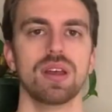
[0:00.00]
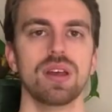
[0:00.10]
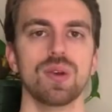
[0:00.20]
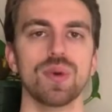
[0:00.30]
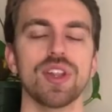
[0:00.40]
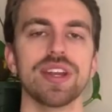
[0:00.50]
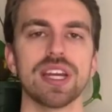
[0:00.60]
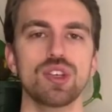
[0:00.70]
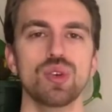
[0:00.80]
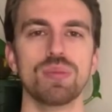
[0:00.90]
When learning a
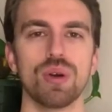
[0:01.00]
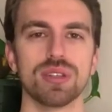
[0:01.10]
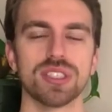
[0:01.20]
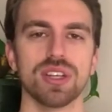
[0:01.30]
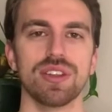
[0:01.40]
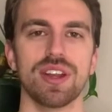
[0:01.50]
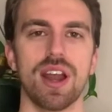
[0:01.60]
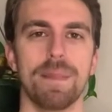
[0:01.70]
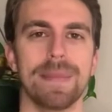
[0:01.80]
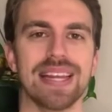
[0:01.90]
new motor skill, there are
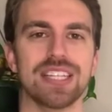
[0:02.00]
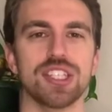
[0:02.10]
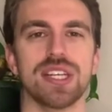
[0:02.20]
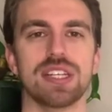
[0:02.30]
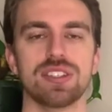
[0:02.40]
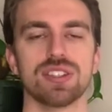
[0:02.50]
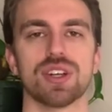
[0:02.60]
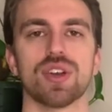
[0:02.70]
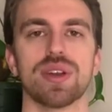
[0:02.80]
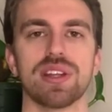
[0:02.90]
many changes
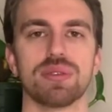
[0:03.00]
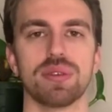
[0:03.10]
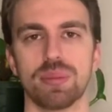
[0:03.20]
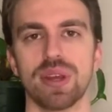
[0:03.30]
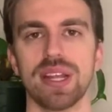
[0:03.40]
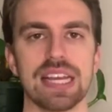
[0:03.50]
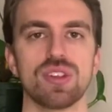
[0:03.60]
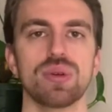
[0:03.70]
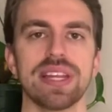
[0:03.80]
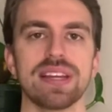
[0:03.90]
occurring through the brain,
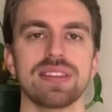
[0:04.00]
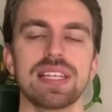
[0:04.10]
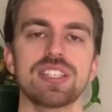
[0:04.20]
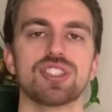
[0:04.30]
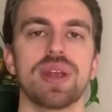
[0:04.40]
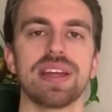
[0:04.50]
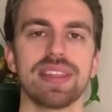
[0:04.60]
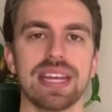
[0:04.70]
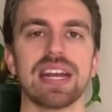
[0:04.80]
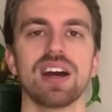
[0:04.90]
including the
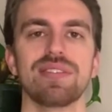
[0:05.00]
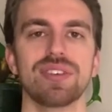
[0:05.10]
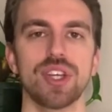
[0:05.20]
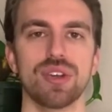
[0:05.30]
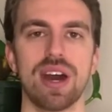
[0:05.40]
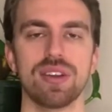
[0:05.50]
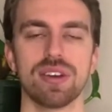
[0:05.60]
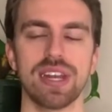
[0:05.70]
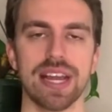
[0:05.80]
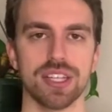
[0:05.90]
strengthening of neuronal
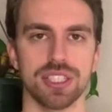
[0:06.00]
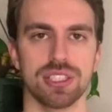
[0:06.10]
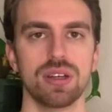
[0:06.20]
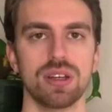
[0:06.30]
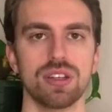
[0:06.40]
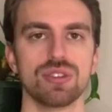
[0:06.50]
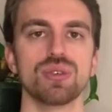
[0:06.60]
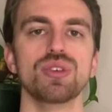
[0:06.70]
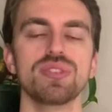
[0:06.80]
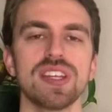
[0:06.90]
connections. So
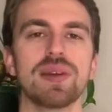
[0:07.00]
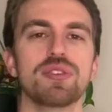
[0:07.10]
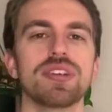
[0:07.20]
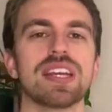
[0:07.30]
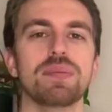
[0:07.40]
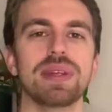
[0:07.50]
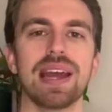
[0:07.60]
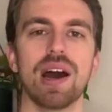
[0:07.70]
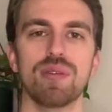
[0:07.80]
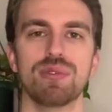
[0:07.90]
using imagery can be
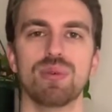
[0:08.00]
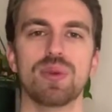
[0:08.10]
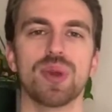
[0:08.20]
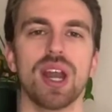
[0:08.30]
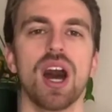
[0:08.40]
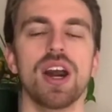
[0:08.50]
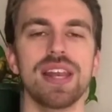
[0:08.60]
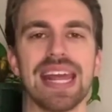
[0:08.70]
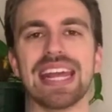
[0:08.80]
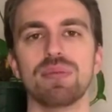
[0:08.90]
helpful when we're
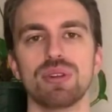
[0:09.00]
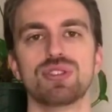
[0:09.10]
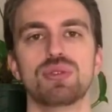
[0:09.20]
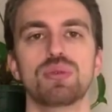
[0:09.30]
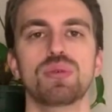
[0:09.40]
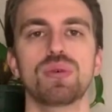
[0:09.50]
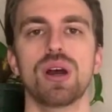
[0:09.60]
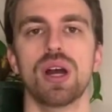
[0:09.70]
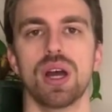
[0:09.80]
unable to